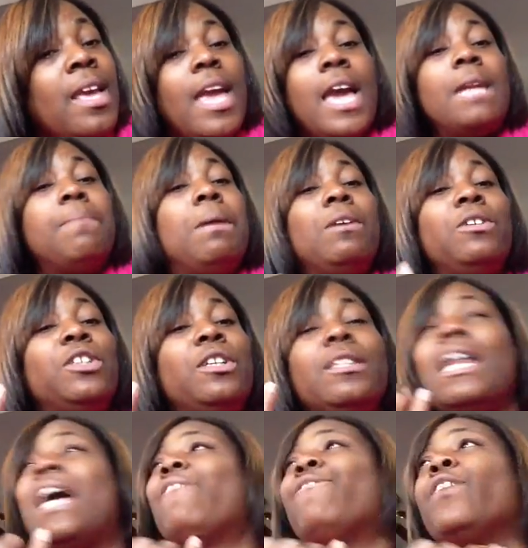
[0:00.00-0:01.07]
And to make sure
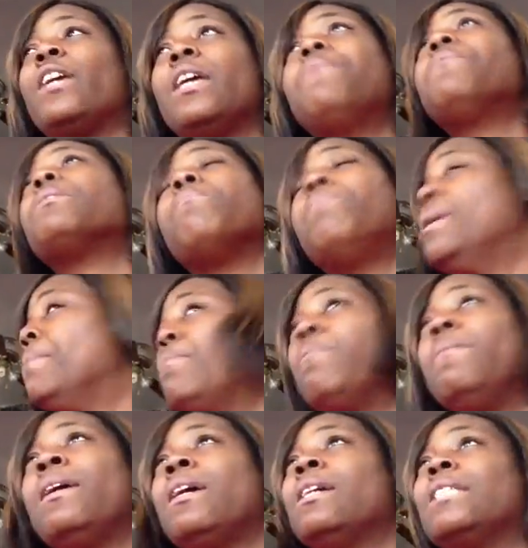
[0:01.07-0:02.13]
that I forgive some people.
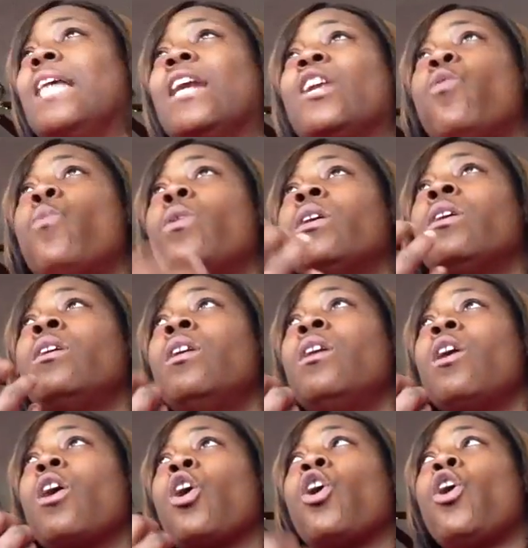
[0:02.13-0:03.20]
Because I don't want to
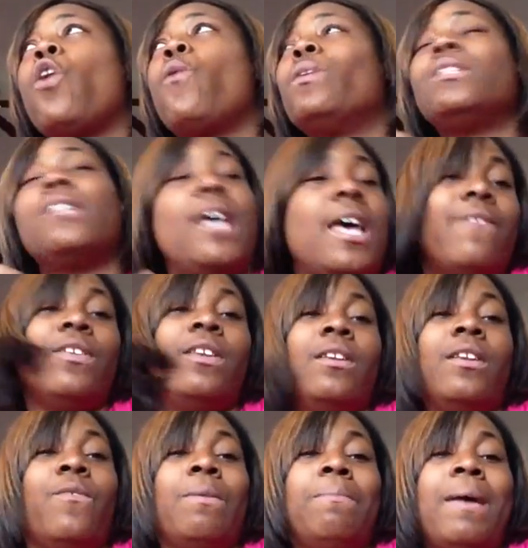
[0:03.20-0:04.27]
go into heaven
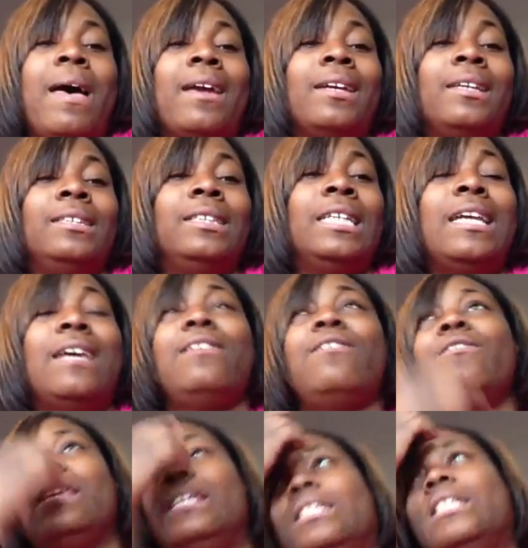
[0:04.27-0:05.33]
with baggage. And I know
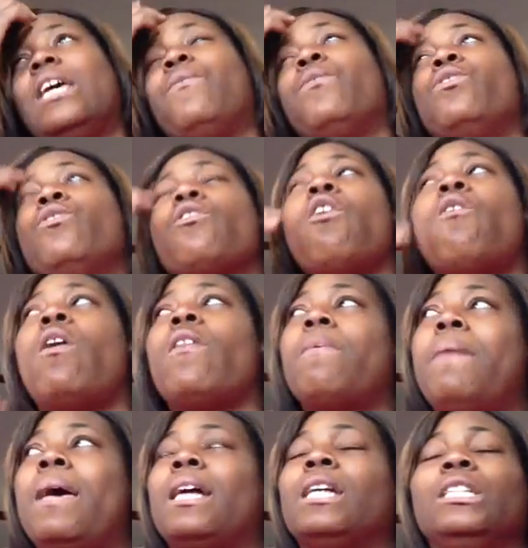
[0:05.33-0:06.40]
they say when you go, all the
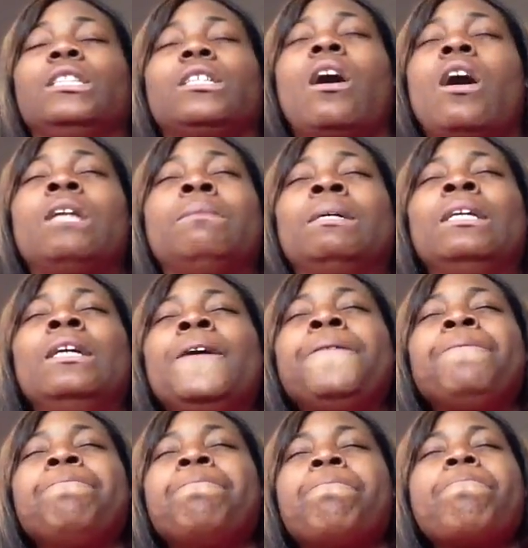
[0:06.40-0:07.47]
baggage is gone. But
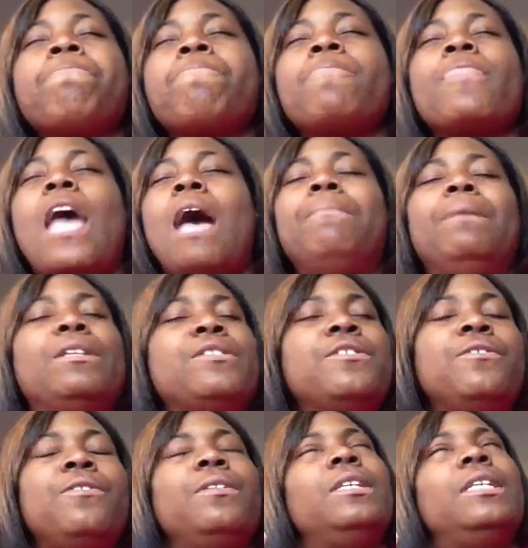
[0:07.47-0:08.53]
I'm in
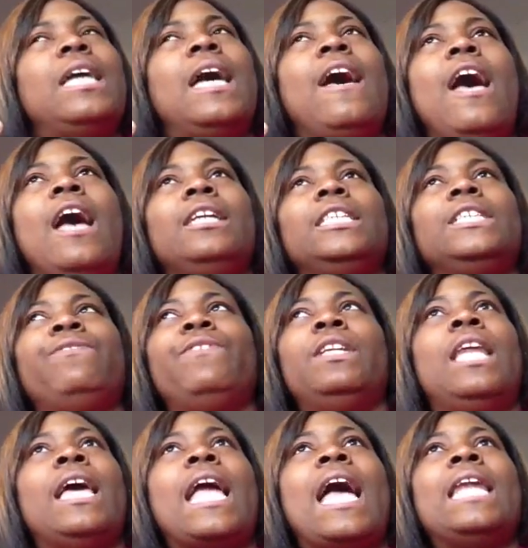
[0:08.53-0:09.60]
tune. And I just feel
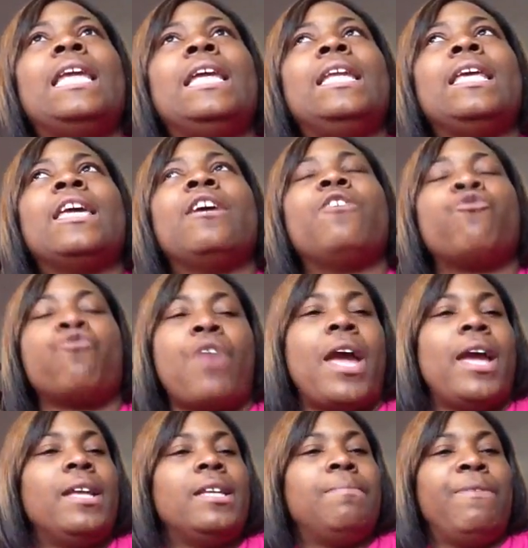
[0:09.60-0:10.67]
like I need to get
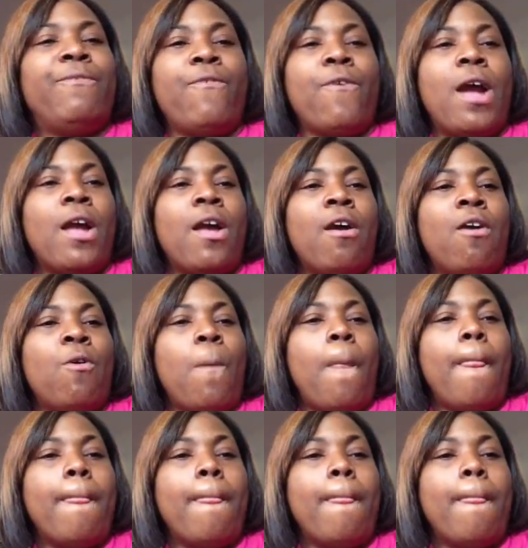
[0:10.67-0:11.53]
right before I go.